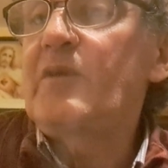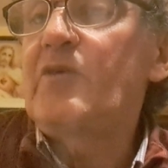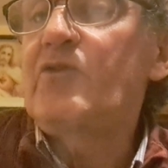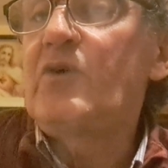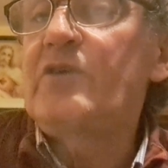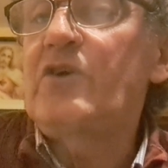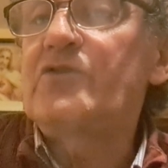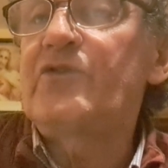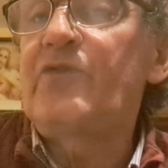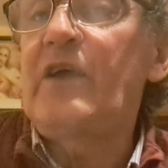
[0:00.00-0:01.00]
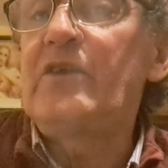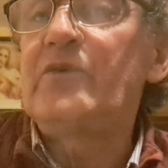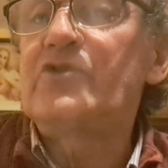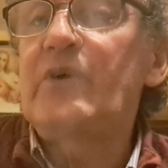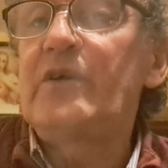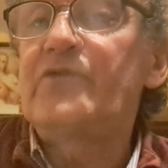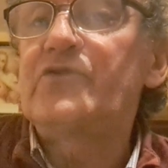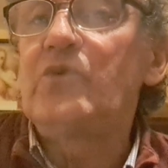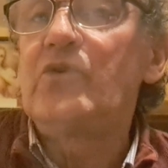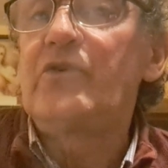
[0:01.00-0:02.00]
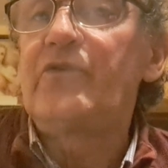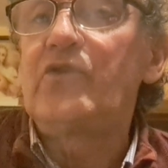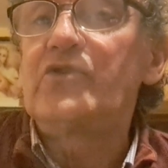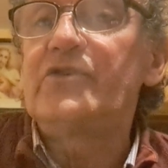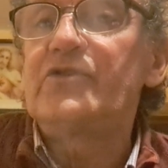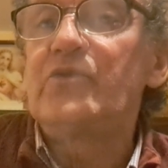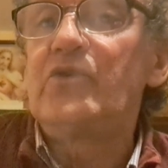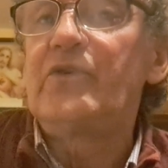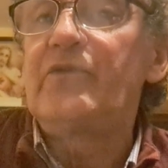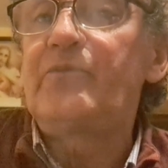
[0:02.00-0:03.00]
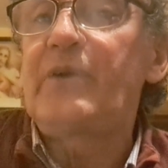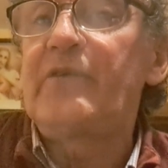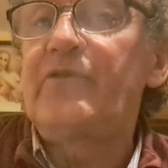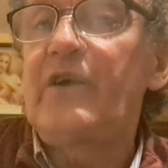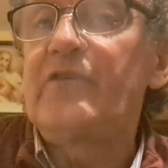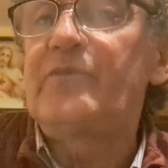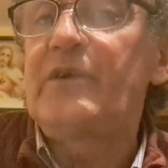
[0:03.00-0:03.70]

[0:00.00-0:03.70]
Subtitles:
So I thought it was value at 12 to 1 or 14 to 1, paying 5